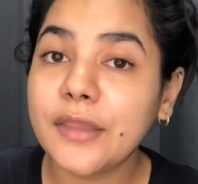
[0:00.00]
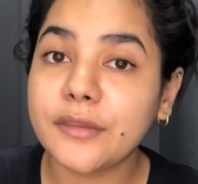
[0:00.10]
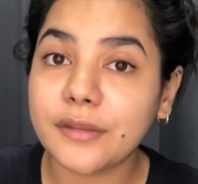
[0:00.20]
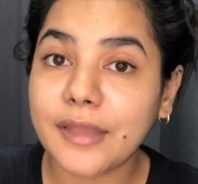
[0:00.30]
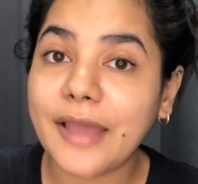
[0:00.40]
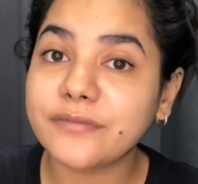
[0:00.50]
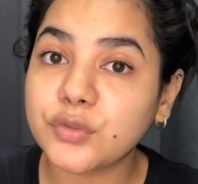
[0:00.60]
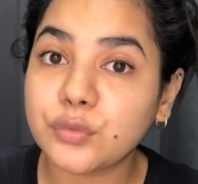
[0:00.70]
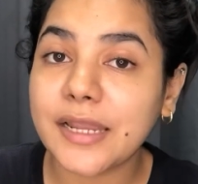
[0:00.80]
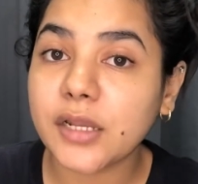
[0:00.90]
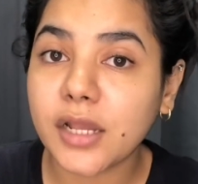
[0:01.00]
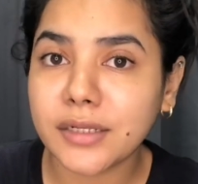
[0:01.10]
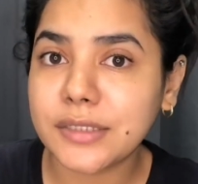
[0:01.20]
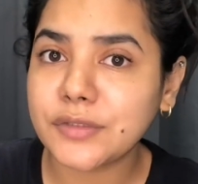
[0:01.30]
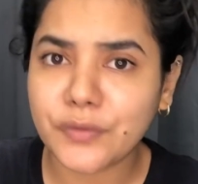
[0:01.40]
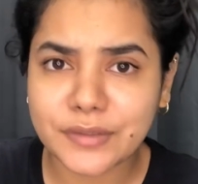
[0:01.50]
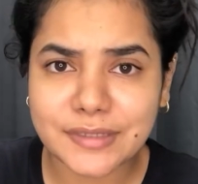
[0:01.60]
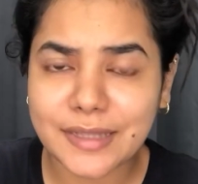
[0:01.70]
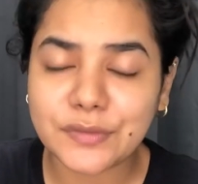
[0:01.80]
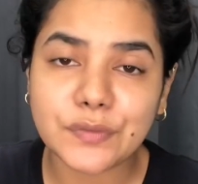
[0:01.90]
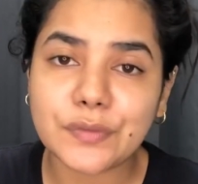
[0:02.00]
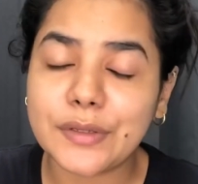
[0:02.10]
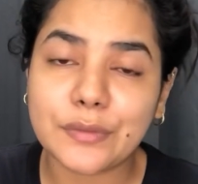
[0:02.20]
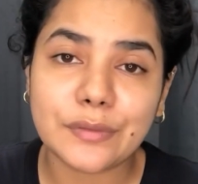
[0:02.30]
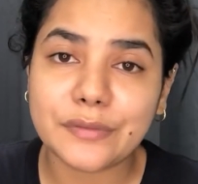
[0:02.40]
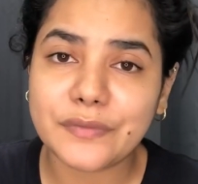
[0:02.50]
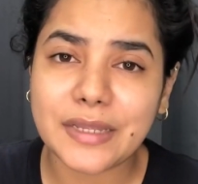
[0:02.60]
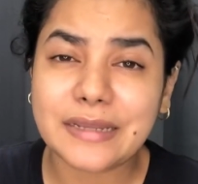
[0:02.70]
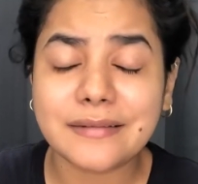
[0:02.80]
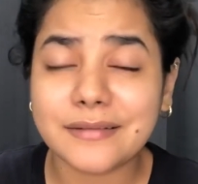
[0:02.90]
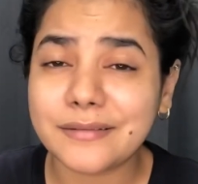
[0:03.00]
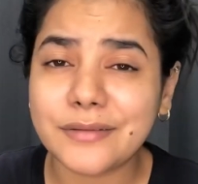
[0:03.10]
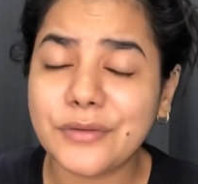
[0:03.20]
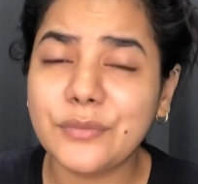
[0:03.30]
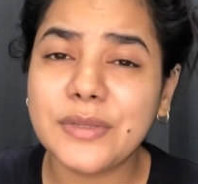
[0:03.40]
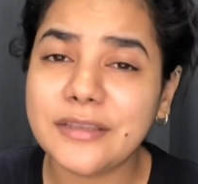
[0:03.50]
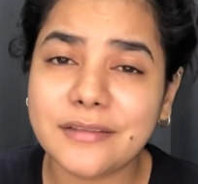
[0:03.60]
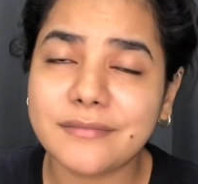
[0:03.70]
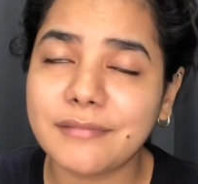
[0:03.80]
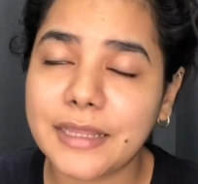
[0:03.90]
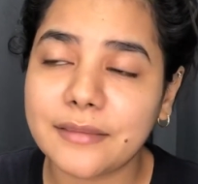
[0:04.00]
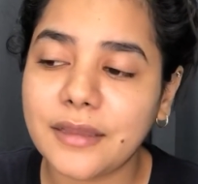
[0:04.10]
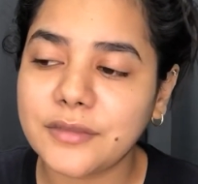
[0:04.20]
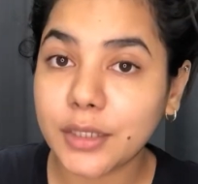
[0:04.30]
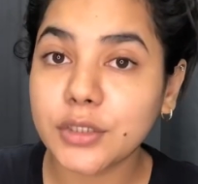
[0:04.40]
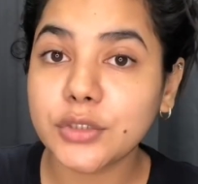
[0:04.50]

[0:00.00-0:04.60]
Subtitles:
they'll have to then cut into your tattoo and all of that, and then you would not like that.